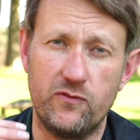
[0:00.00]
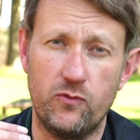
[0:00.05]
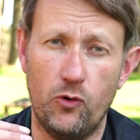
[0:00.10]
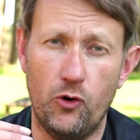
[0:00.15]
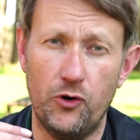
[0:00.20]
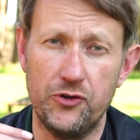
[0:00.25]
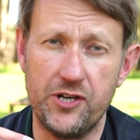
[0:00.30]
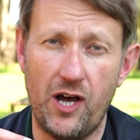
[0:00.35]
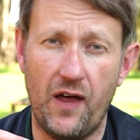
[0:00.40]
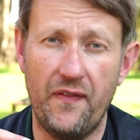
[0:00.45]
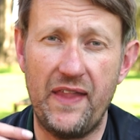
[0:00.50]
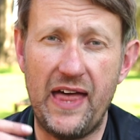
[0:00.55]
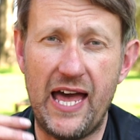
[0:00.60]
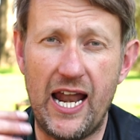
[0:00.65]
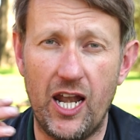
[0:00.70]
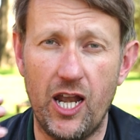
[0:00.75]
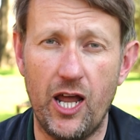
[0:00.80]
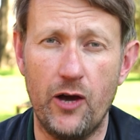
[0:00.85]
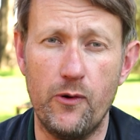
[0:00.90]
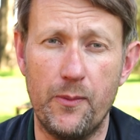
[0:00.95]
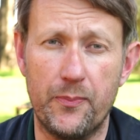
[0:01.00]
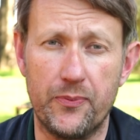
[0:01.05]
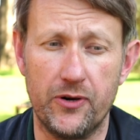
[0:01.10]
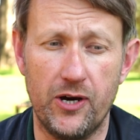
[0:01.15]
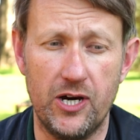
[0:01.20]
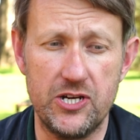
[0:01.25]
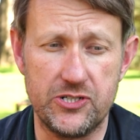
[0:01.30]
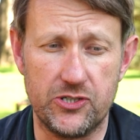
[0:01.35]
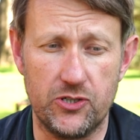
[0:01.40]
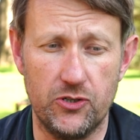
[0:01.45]
wood on their lower
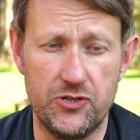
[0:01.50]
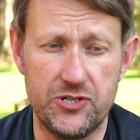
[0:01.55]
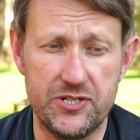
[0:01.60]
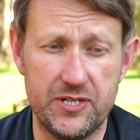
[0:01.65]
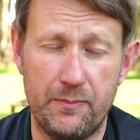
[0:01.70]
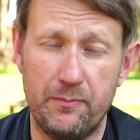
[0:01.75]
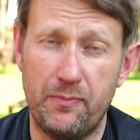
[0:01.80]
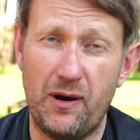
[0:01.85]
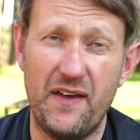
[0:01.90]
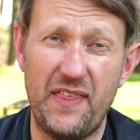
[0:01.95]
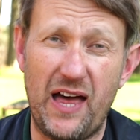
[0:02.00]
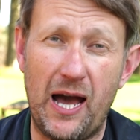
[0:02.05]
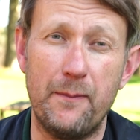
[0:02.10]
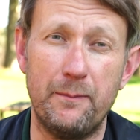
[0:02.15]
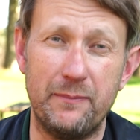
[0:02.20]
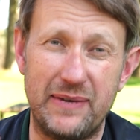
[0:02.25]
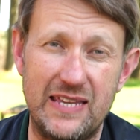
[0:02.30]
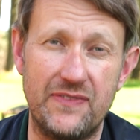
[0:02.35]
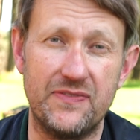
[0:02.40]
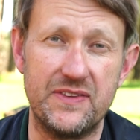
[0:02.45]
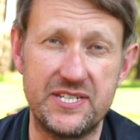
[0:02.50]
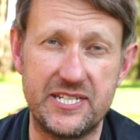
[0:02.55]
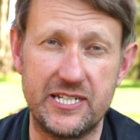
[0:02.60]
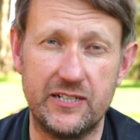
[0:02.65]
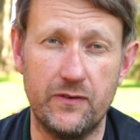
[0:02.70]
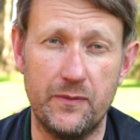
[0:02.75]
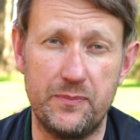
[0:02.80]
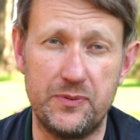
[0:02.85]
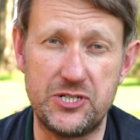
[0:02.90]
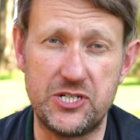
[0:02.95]
price guns, and by that I mean the
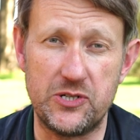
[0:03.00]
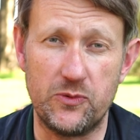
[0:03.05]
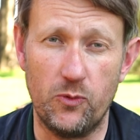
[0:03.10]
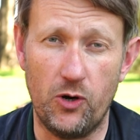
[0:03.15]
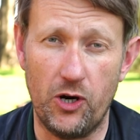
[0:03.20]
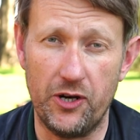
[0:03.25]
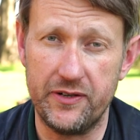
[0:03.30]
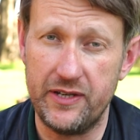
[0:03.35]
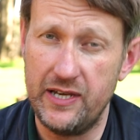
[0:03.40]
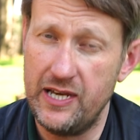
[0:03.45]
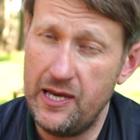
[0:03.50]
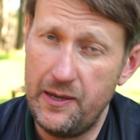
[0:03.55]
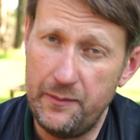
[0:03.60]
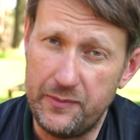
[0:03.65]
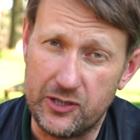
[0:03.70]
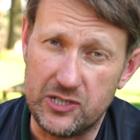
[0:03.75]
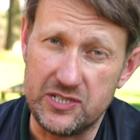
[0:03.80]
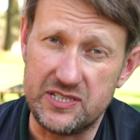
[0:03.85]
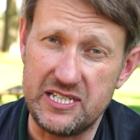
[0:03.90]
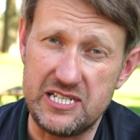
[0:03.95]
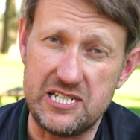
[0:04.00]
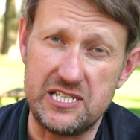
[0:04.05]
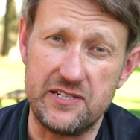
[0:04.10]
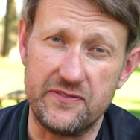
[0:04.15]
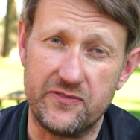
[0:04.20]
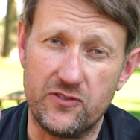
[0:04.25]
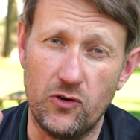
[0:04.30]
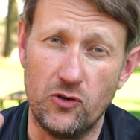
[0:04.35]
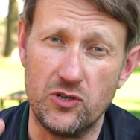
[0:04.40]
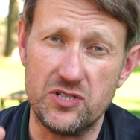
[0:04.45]
Silver Pigeon 1, because this is
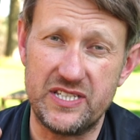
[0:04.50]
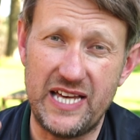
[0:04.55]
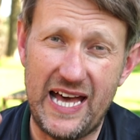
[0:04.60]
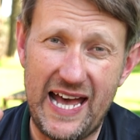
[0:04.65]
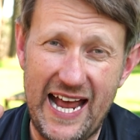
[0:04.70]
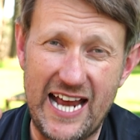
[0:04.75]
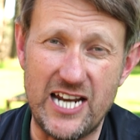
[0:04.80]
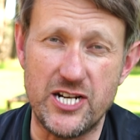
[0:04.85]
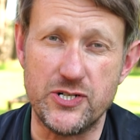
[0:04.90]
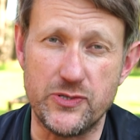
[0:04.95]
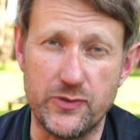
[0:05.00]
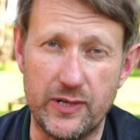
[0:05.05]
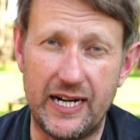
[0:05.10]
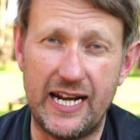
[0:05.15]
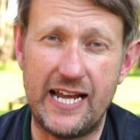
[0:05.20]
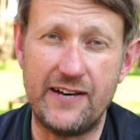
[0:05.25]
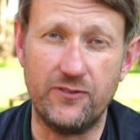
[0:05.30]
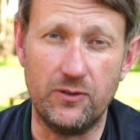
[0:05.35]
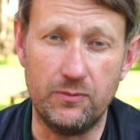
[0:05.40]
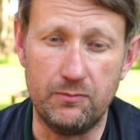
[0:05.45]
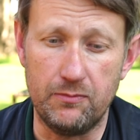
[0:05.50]
of course their entry level